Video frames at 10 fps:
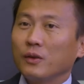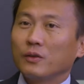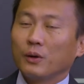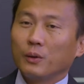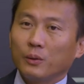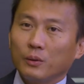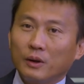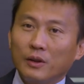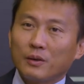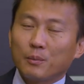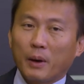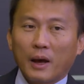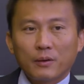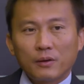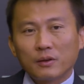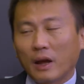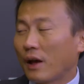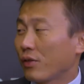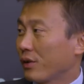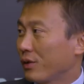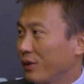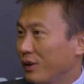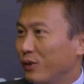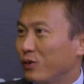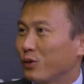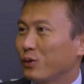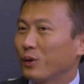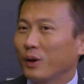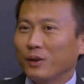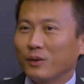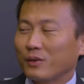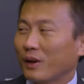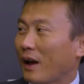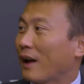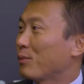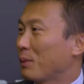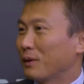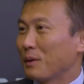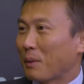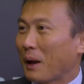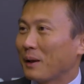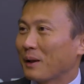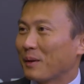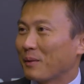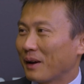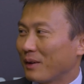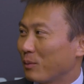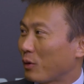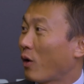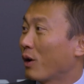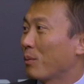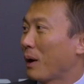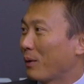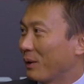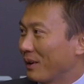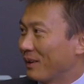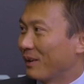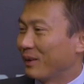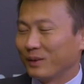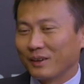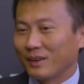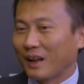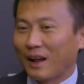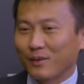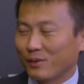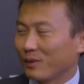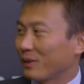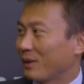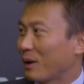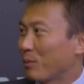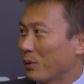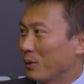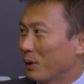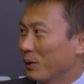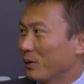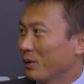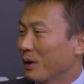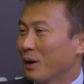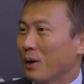So lithium batteries, the ethical issue has been debated, right? You know, talk about it, you know, in the last number of years.